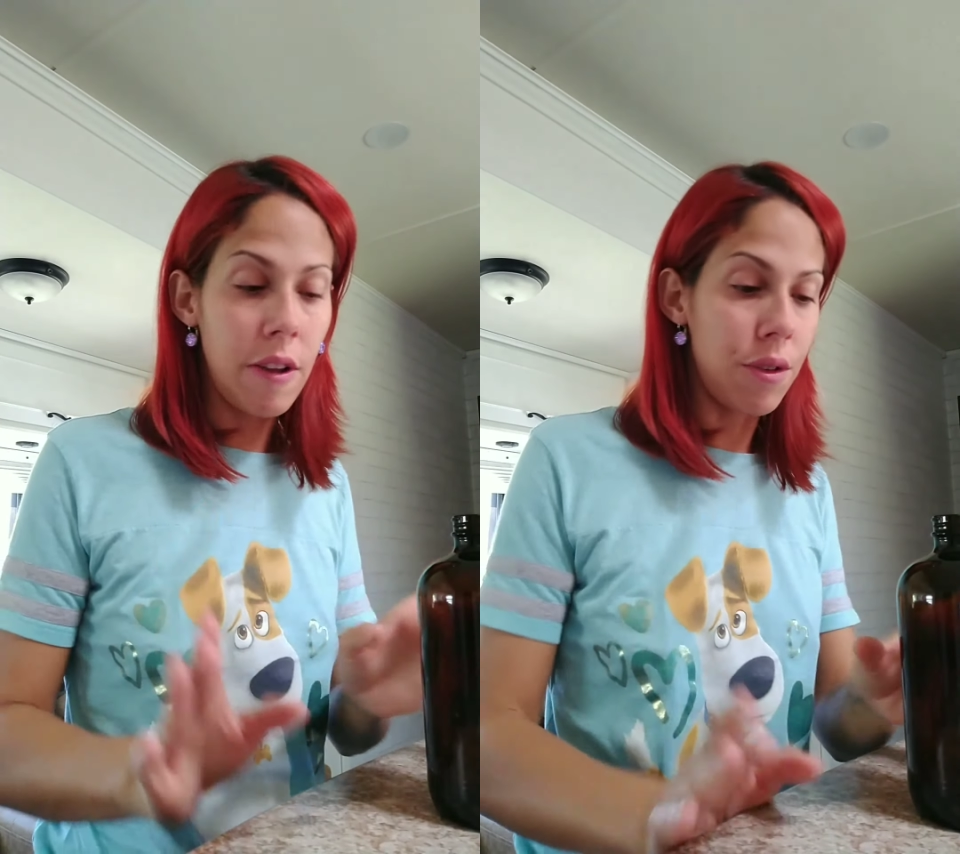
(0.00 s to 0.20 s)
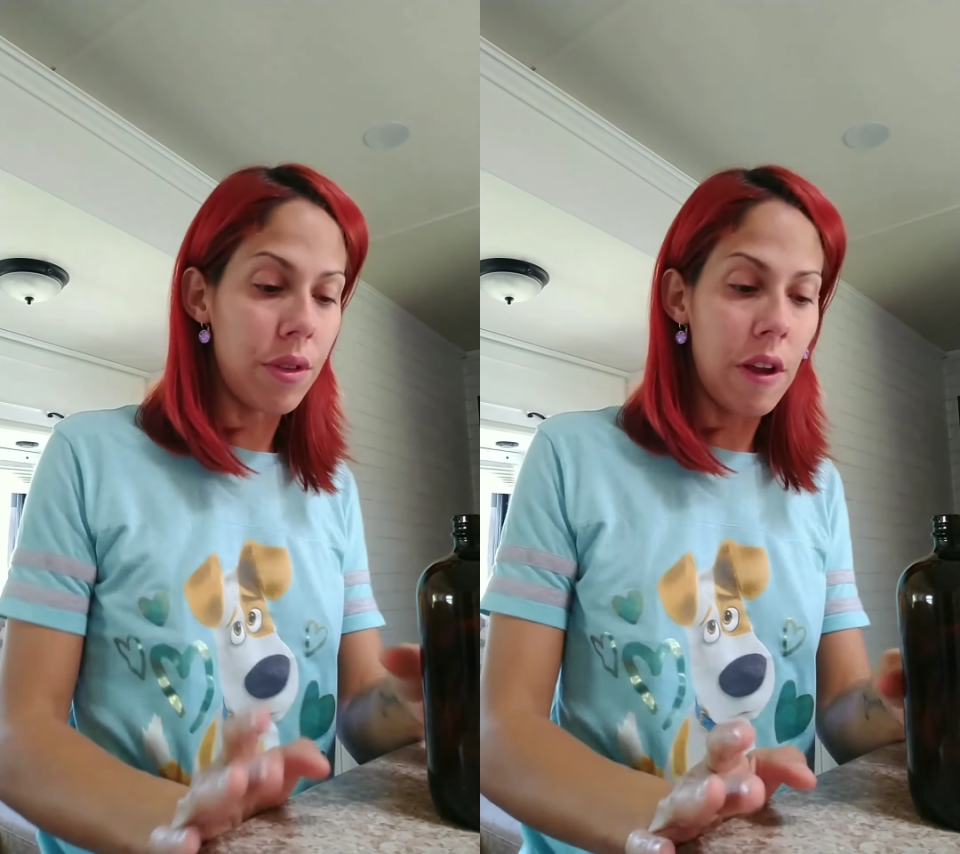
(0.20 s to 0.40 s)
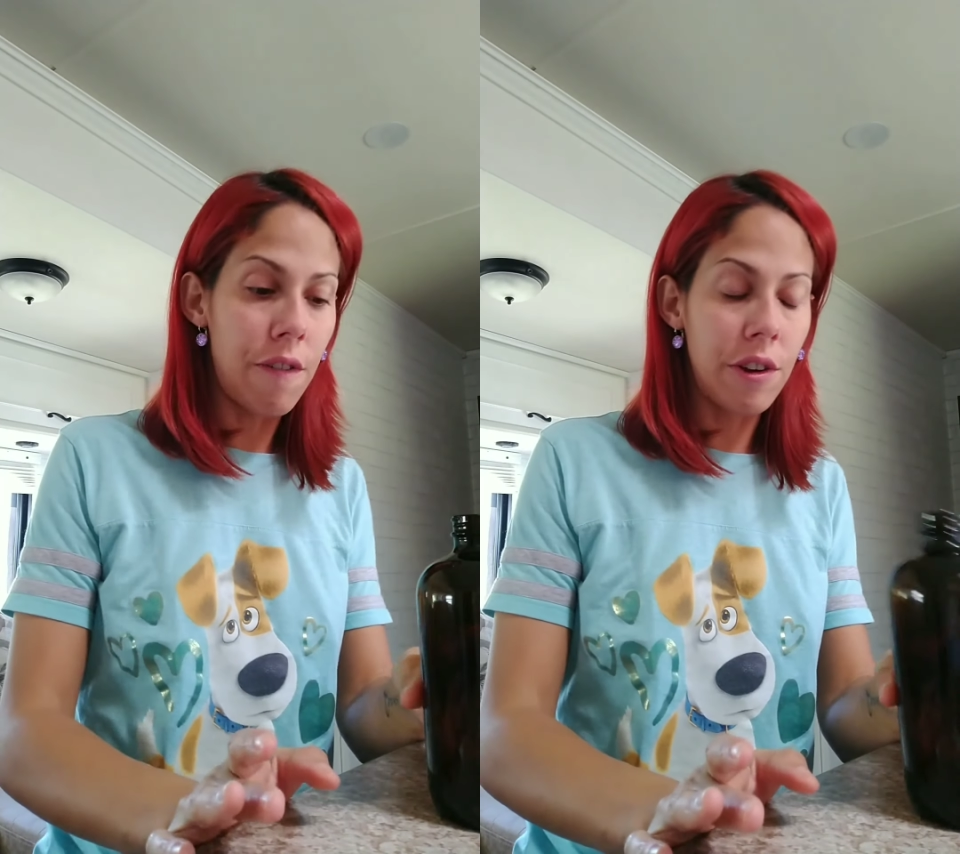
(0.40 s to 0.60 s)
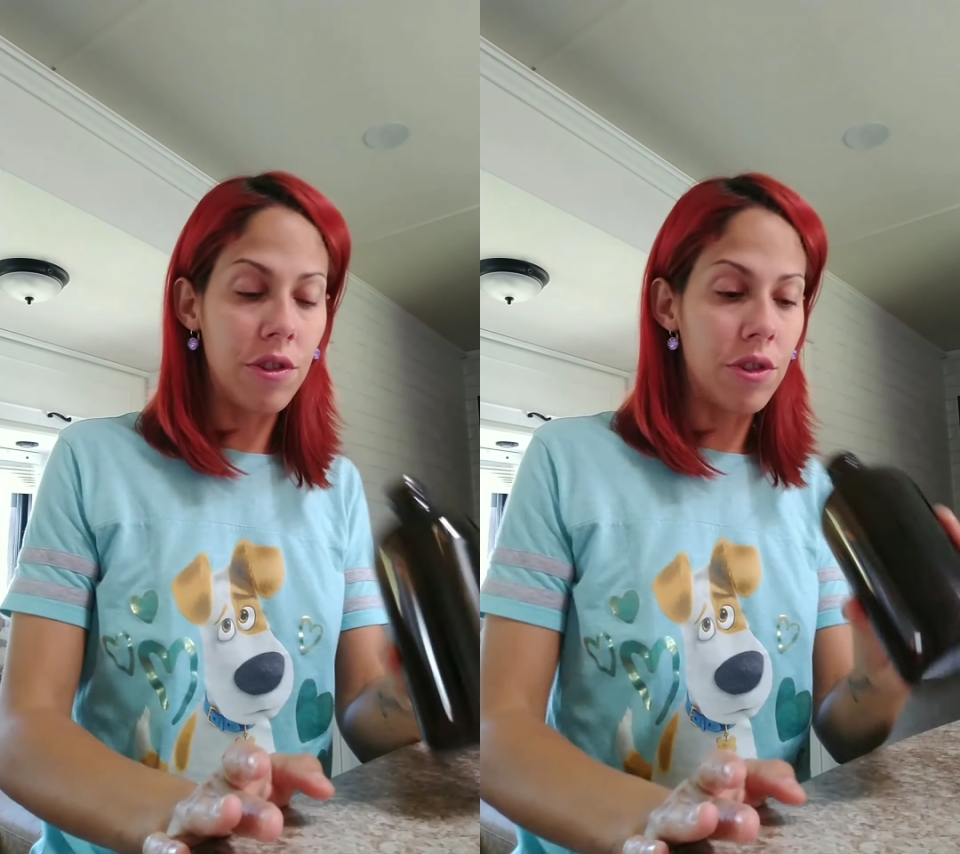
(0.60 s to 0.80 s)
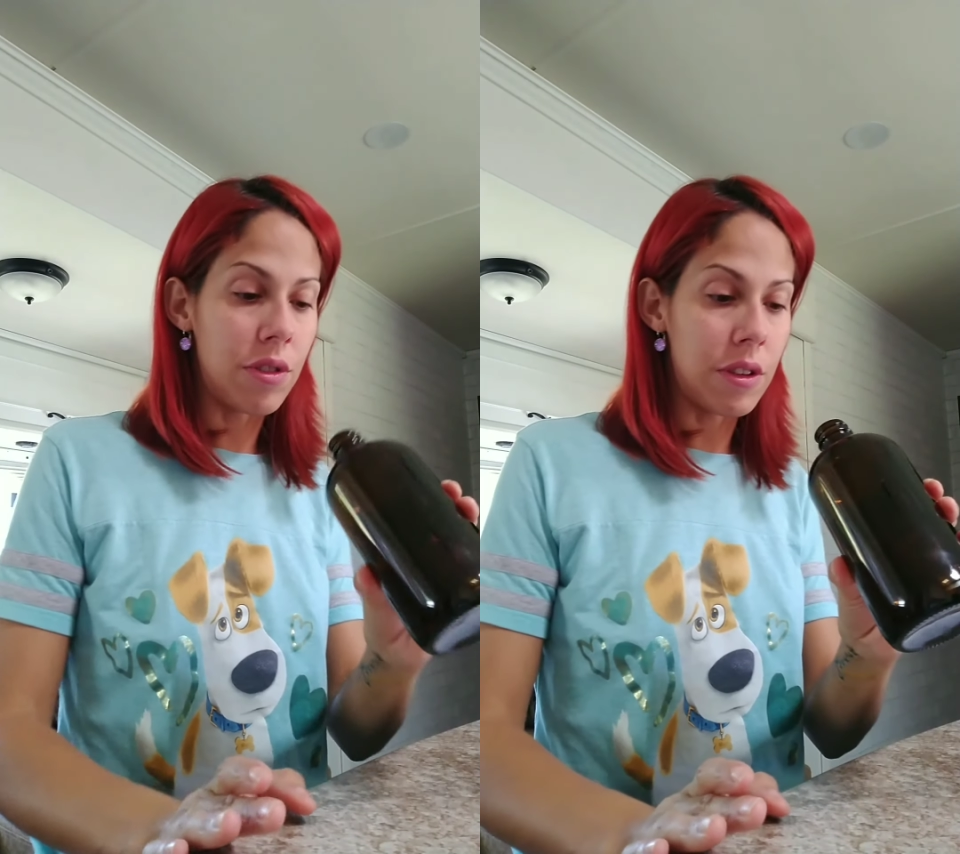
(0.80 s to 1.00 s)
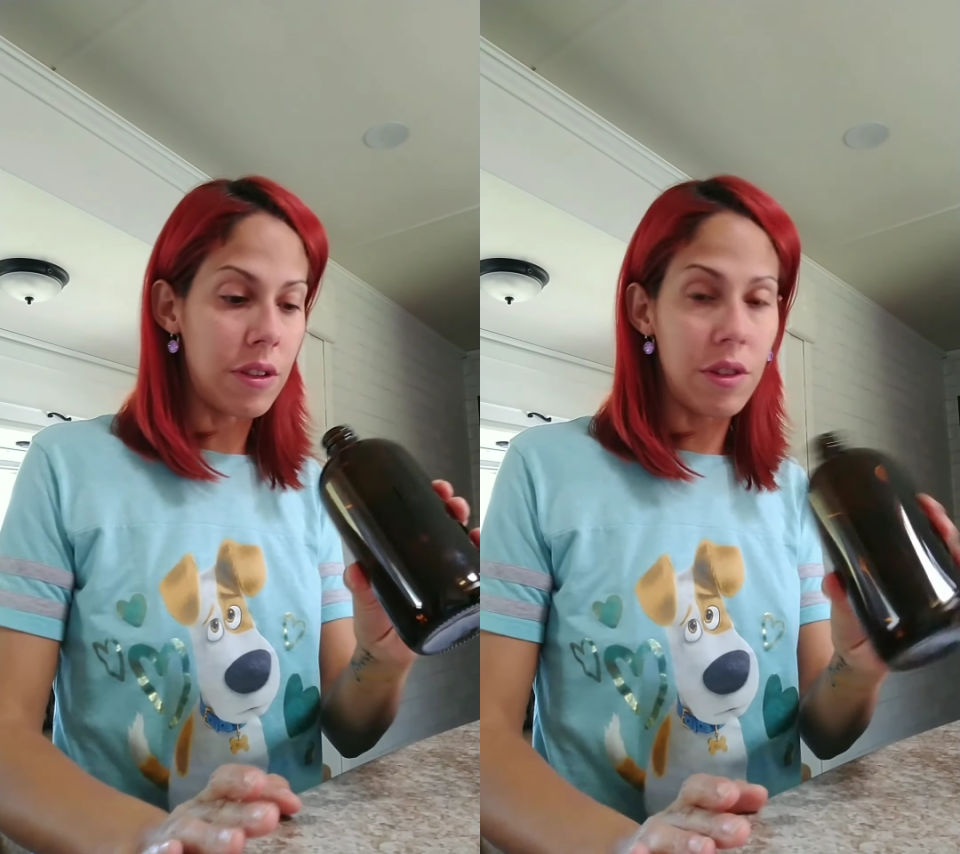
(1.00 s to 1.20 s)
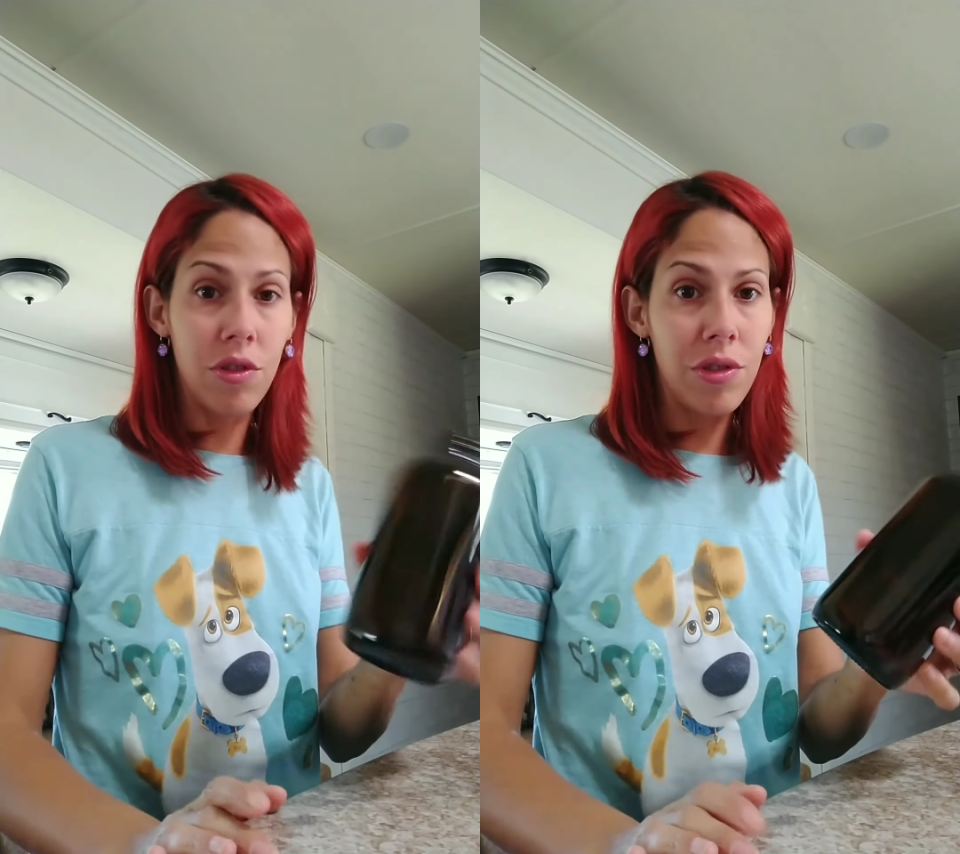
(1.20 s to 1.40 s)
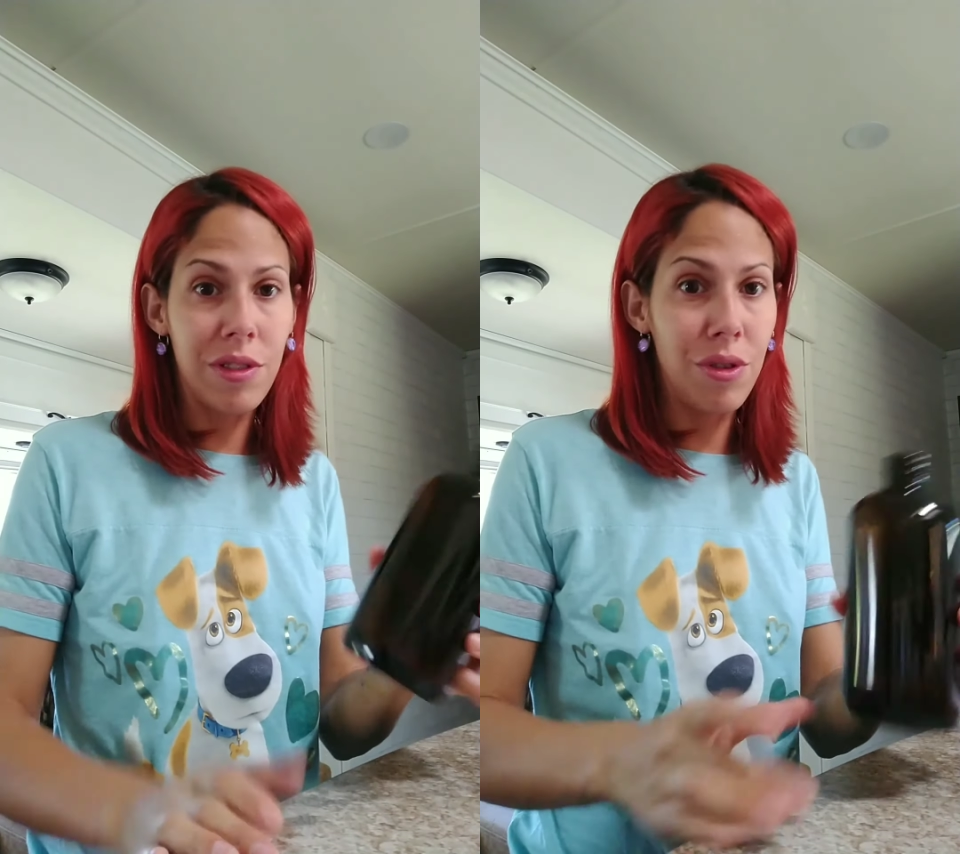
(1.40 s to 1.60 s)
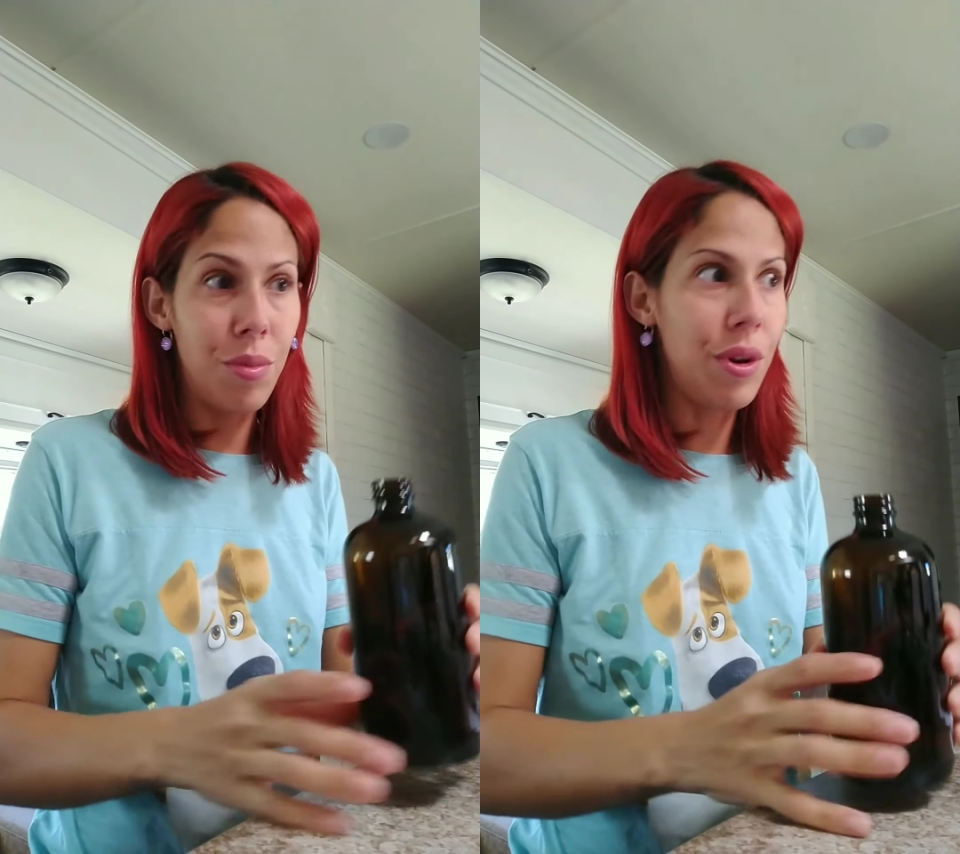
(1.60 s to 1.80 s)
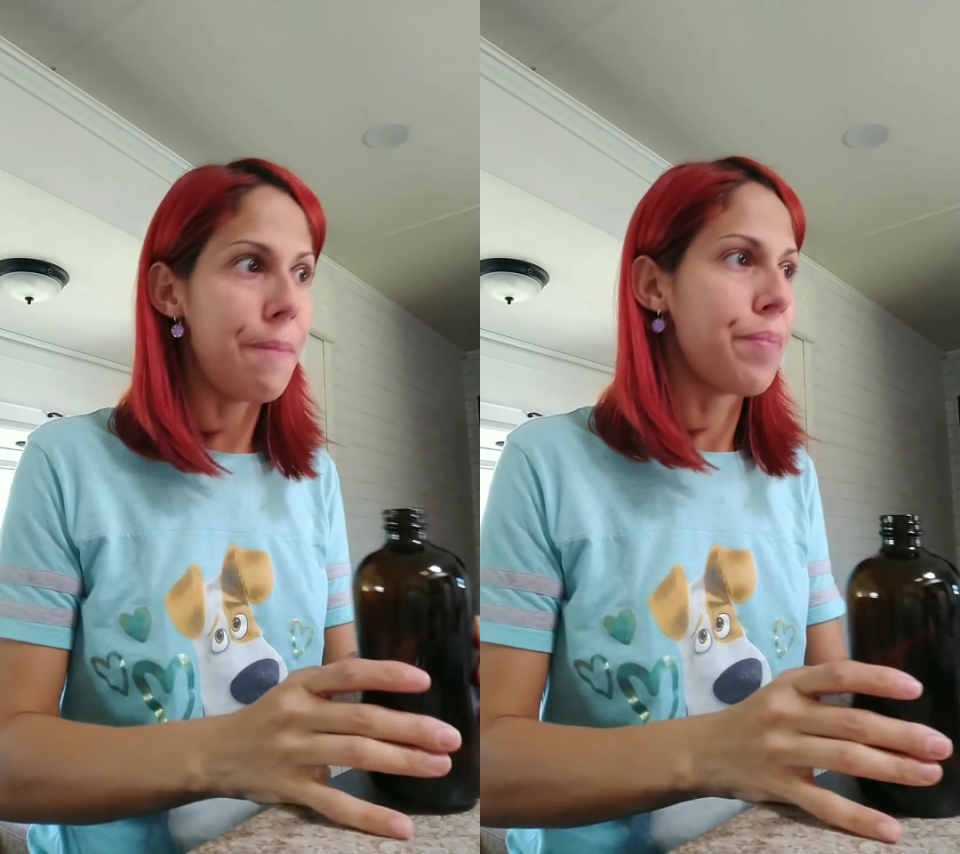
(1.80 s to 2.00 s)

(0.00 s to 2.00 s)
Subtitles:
of those air fresheners because there's just no point.